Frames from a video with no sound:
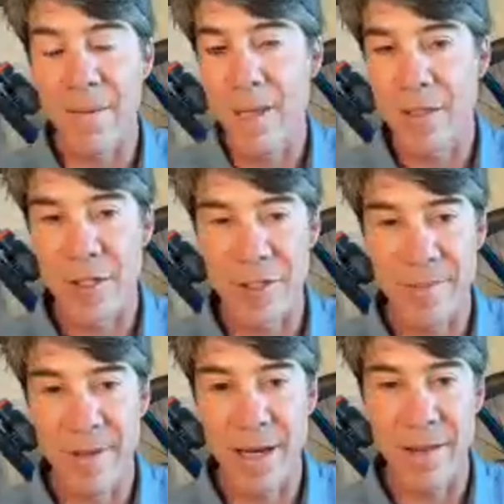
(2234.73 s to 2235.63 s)
it's
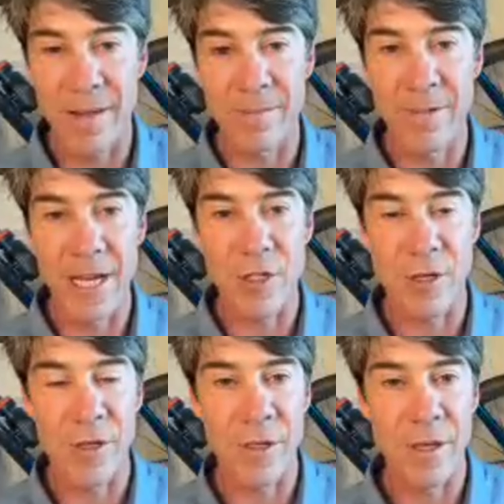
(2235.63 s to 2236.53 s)
just kind of the
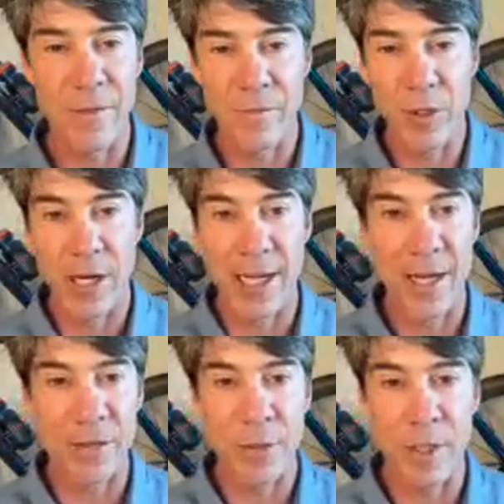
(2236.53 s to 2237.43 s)
nature of training
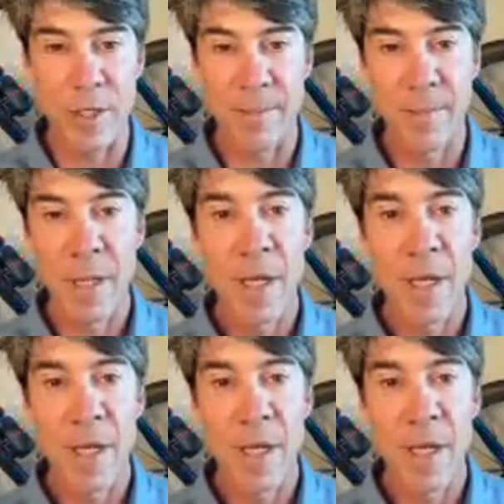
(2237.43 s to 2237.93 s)
outdoors